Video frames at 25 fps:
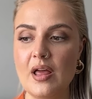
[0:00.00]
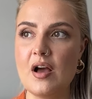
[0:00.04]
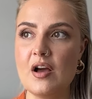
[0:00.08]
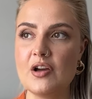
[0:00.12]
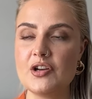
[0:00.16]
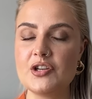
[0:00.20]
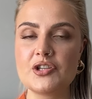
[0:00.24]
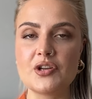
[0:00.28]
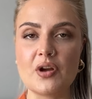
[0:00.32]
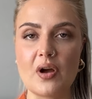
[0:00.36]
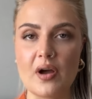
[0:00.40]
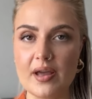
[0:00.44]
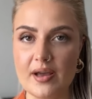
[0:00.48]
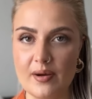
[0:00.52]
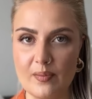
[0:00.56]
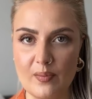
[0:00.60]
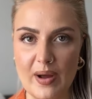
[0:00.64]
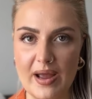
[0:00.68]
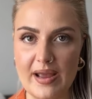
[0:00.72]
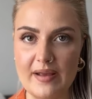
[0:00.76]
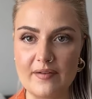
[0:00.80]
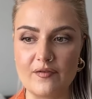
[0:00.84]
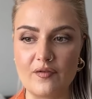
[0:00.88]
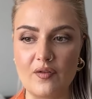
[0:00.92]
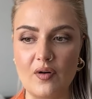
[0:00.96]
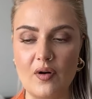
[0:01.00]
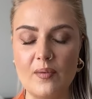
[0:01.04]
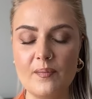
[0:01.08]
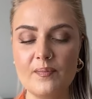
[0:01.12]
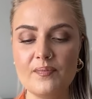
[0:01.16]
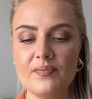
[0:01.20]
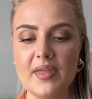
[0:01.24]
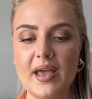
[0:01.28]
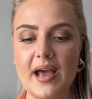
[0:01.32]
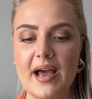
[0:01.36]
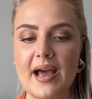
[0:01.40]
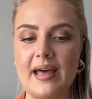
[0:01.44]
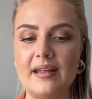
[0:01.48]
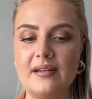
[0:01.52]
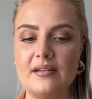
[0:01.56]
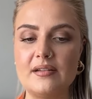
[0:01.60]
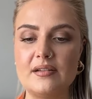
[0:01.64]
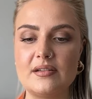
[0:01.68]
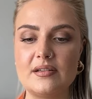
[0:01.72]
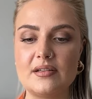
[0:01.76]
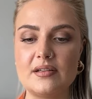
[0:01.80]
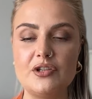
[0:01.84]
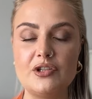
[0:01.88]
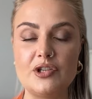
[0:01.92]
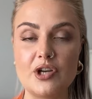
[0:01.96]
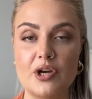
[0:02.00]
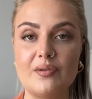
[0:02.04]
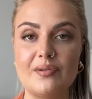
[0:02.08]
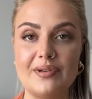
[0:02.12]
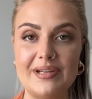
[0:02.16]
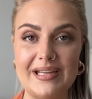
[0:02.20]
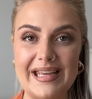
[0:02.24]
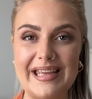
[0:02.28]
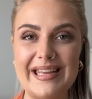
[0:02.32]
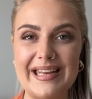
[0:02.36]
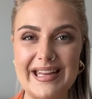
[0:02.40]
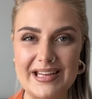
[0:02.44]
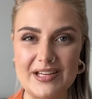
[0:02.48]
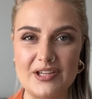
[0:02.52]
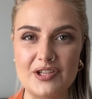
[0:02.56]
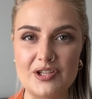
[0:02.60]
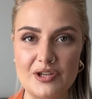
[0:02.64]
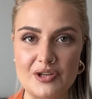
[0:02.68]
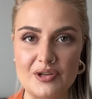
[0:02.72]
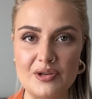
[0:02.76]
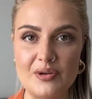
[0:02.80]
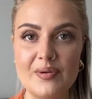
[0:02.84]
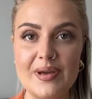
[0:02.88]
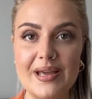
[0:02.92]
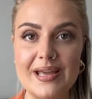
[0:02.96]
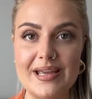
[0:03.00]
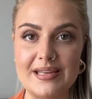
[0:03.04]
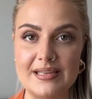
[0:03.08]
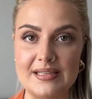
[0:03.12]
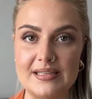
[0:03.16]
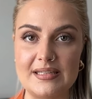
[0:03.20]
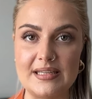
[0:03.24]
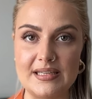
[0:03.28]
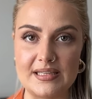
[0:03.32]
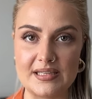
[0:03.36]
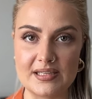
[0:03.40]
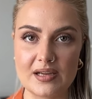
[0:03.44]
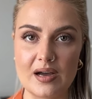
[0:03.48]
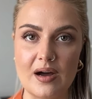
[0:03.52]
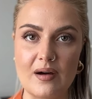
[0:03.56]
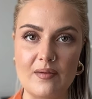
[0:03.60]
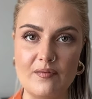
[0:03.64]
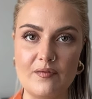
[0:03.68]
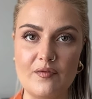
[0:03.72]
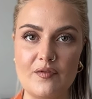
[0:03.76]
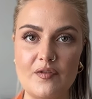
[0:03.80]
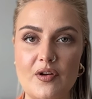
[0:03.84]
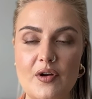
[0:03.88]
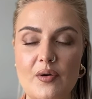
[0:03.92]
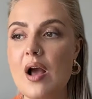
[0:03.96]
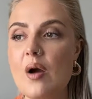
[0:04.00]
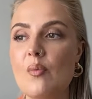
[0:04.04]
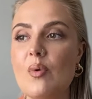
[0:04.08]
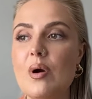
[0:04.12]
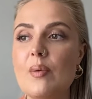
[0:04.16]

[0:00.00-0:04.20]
shy away from and don't lean into is discomfort.